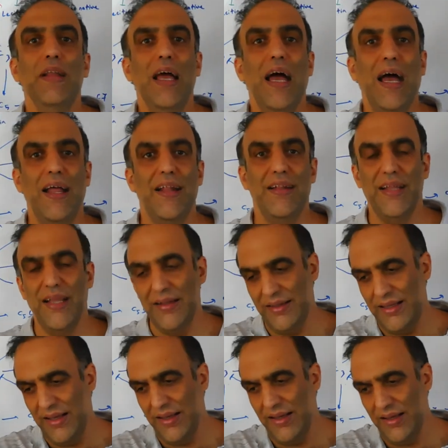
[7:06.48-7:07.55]
and in
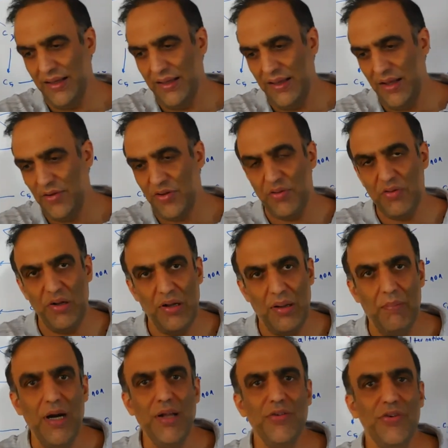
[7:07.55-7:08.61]
the extracellular
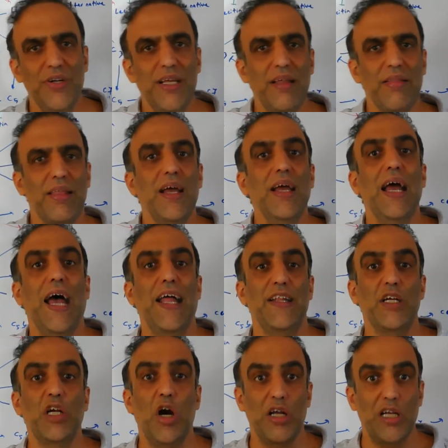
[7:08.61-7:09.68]
matrix, and
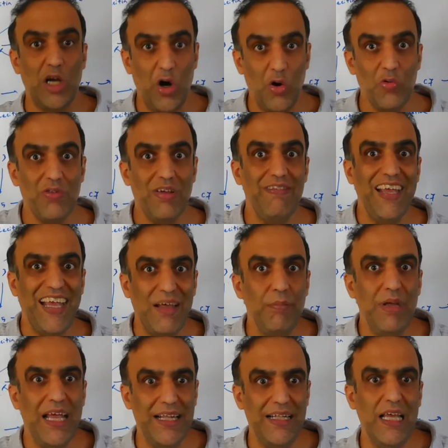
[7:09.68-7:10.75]
it can cause
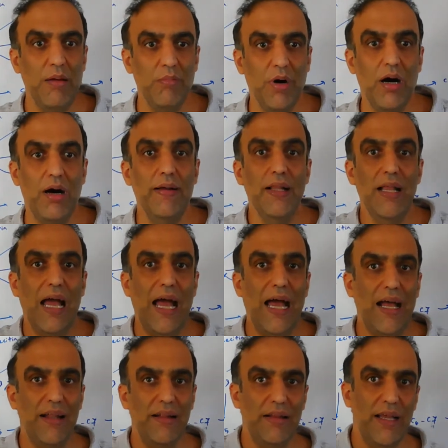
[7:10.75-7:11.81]
edema,
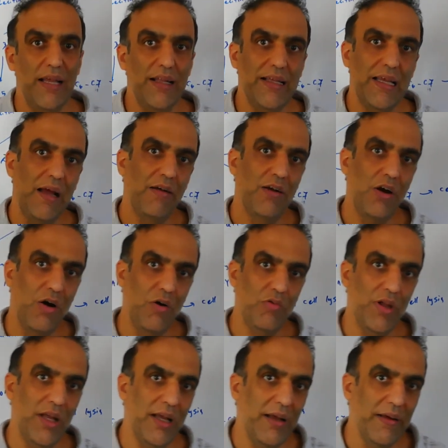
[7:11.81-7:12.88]
and it can cause
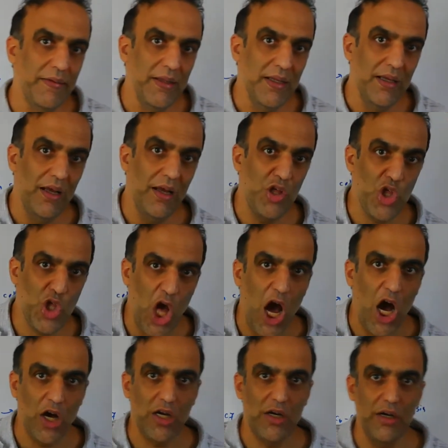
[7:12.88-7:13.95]
a
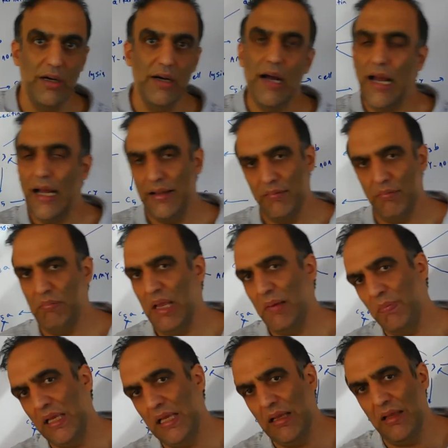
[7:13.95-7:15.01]
shock and
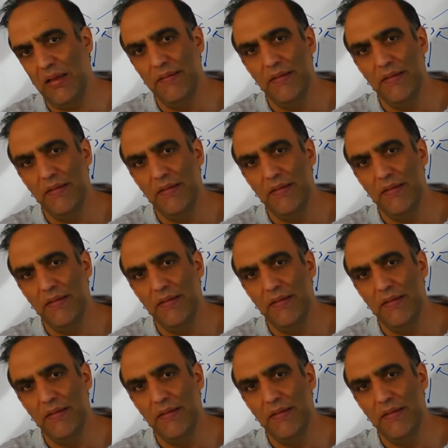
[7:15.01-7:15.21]
maybe